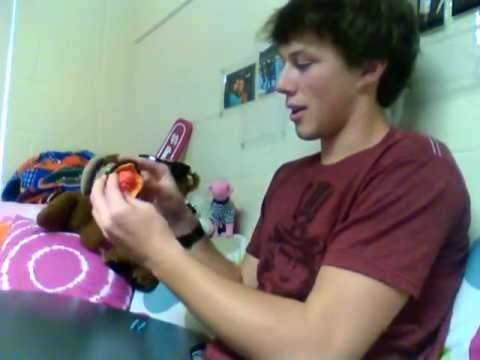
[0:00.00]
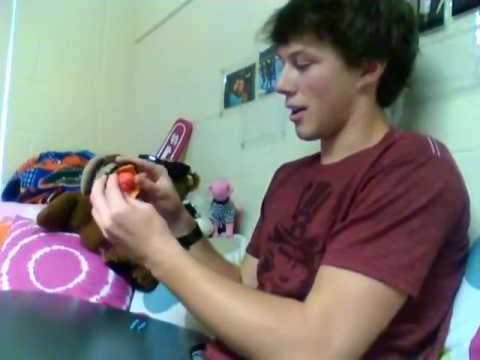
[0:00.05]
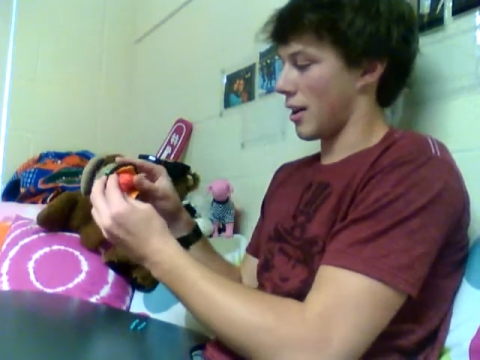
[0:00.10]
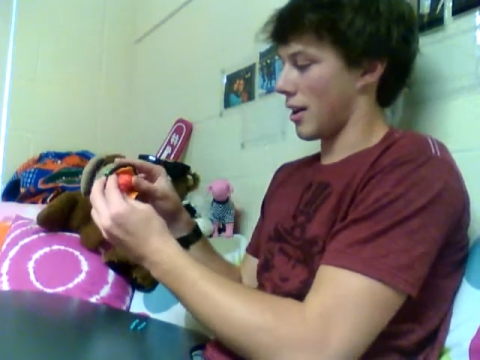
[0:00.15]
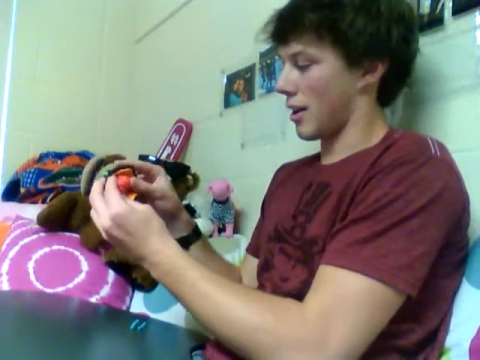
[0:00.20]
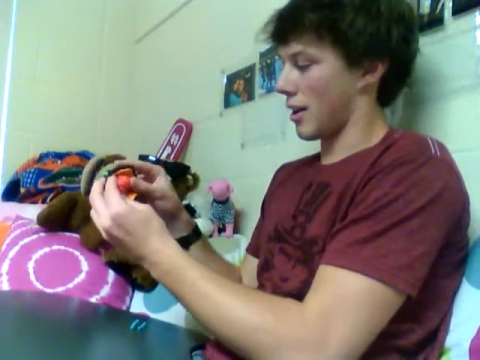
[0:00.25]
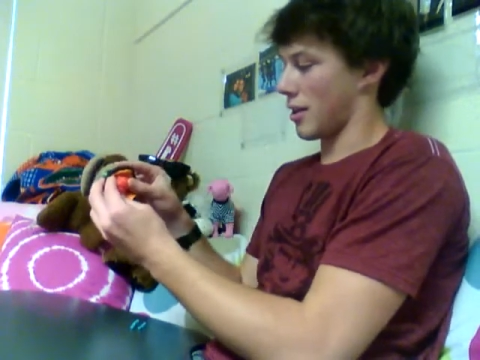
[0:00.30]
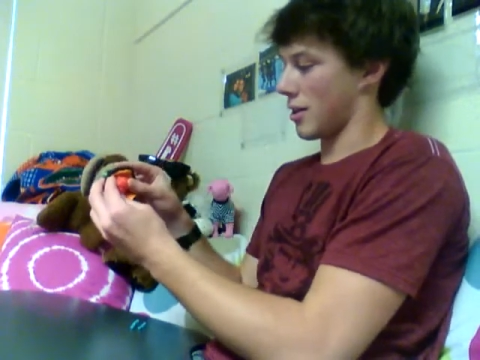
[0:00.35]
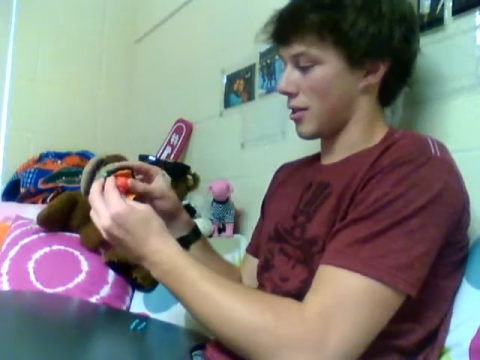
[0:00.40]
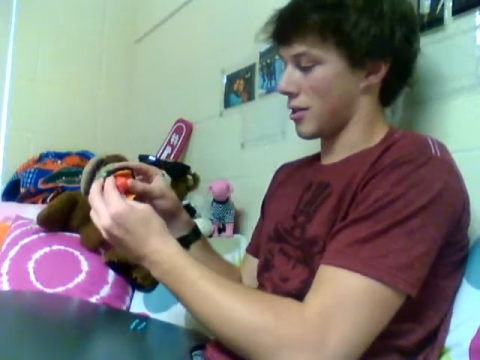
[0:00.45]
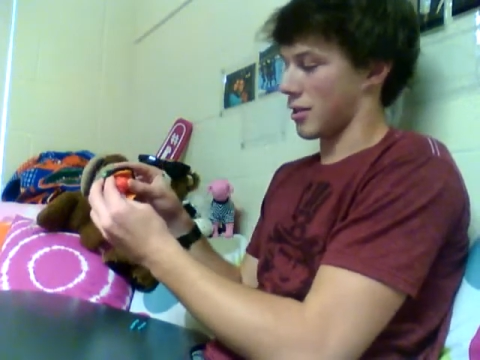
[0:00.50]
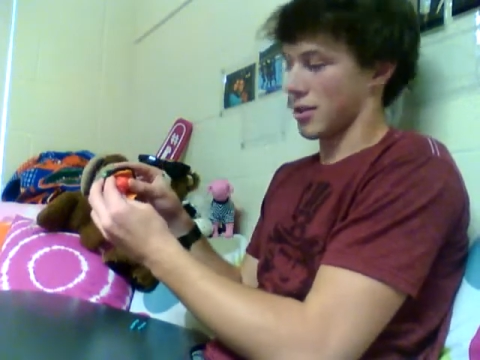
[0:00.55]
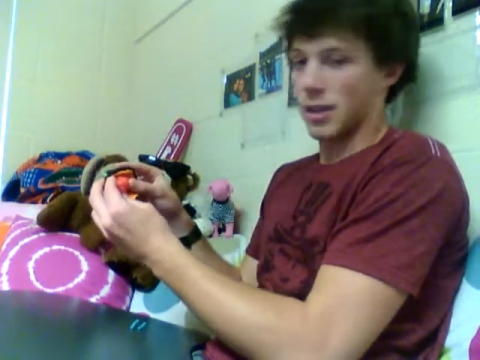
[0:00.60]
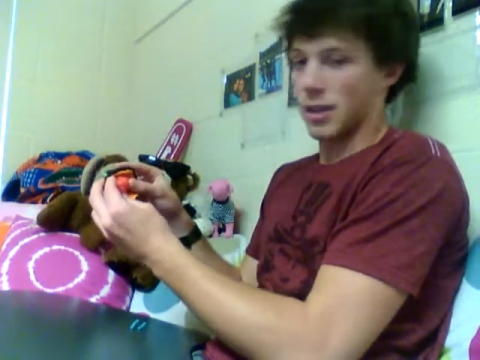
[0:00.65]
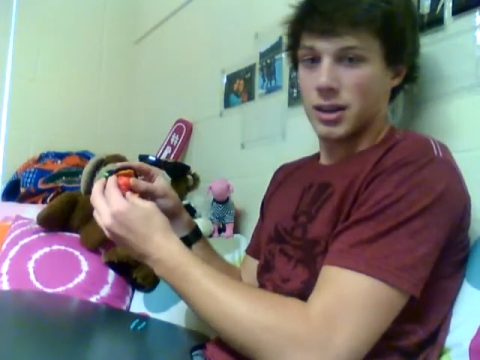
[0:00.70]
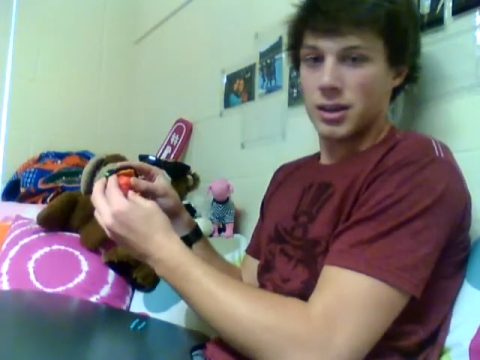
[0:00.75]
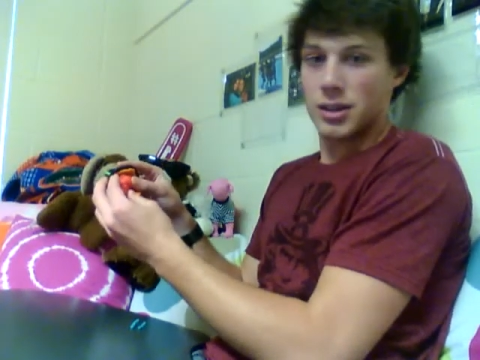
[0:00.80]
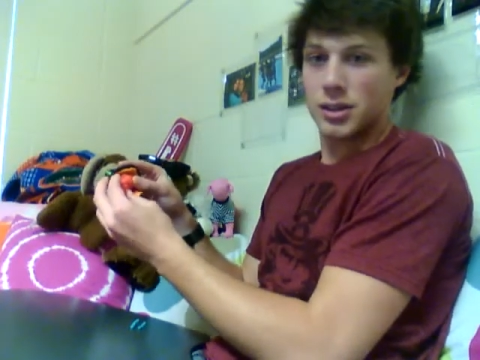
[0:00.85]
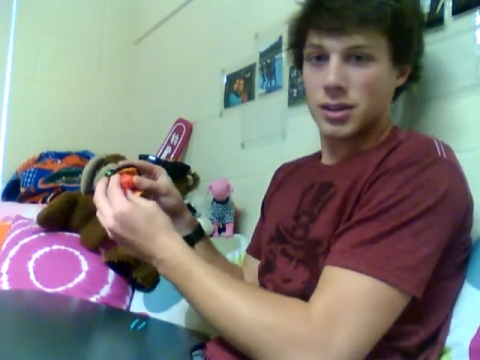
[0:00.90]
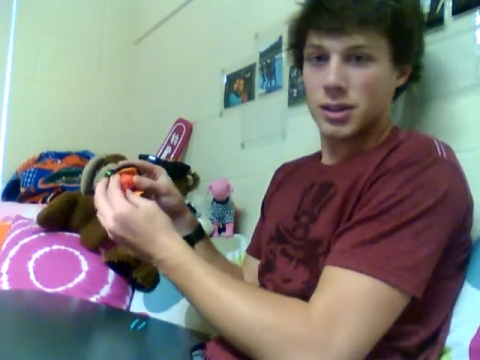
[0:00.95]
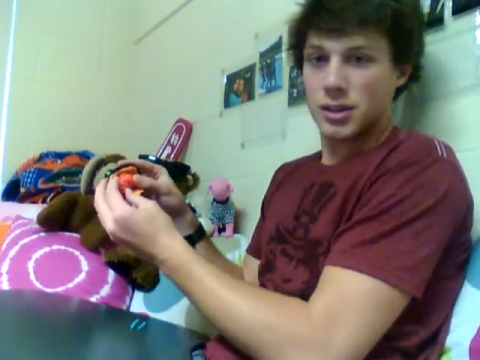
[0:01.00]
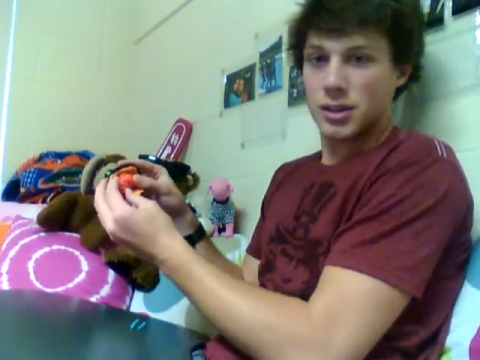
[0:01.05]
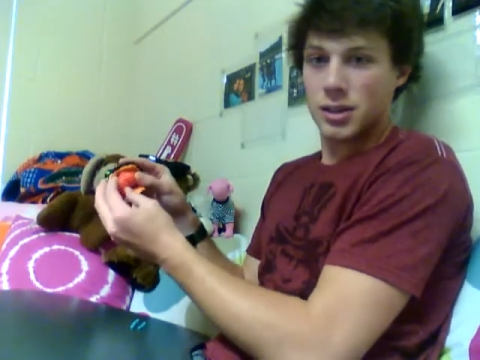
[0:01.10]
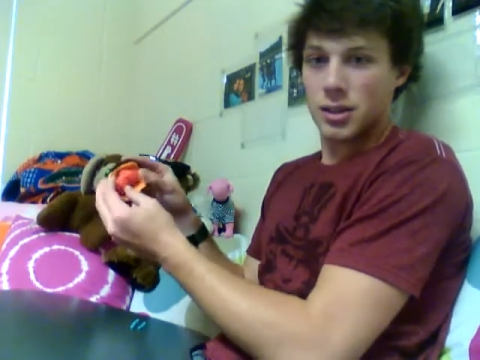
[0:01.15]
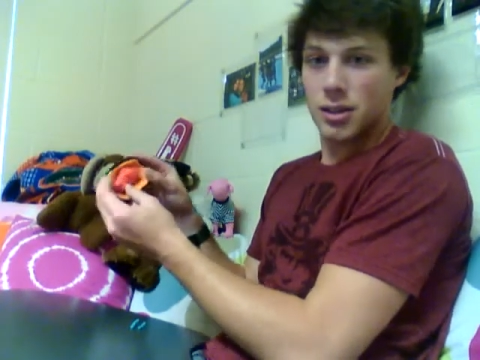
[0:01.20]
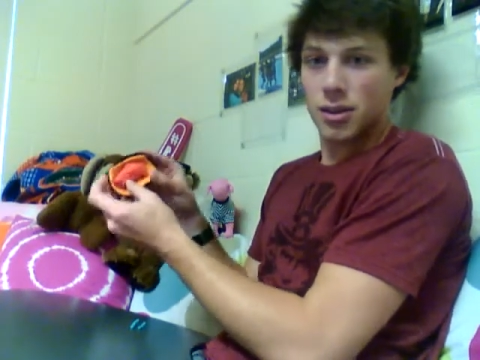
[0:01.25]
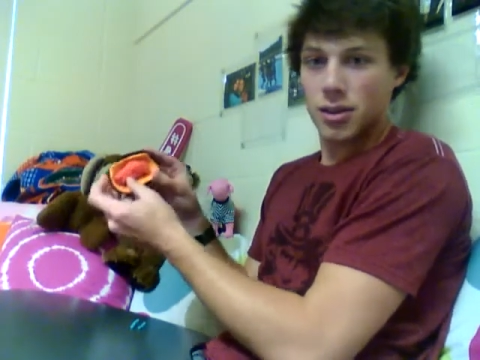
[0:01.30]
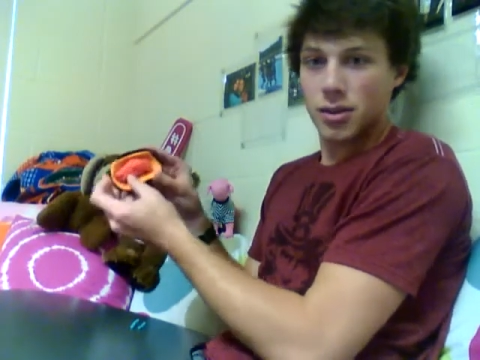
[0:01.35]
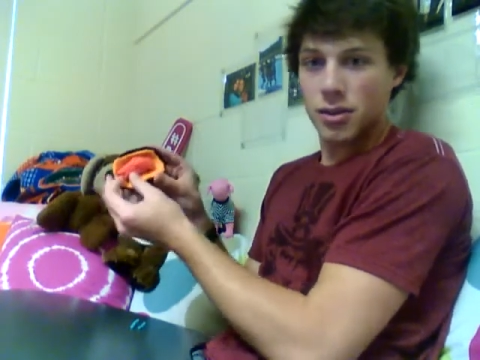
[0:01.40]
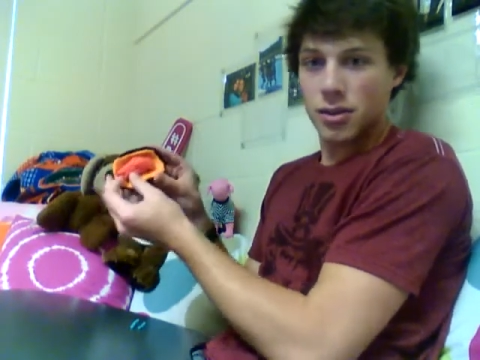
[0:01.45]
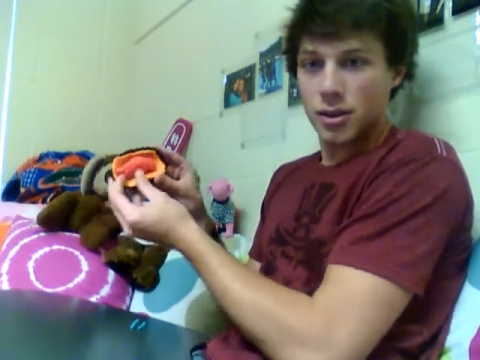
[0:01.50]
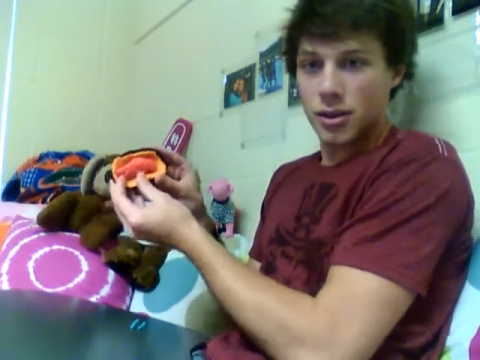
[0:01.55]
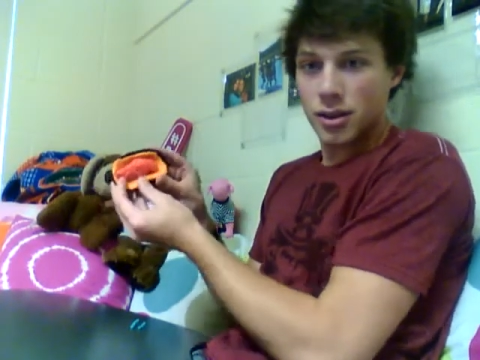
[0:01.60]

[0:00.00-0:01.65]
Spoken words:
and it just kind of sits there.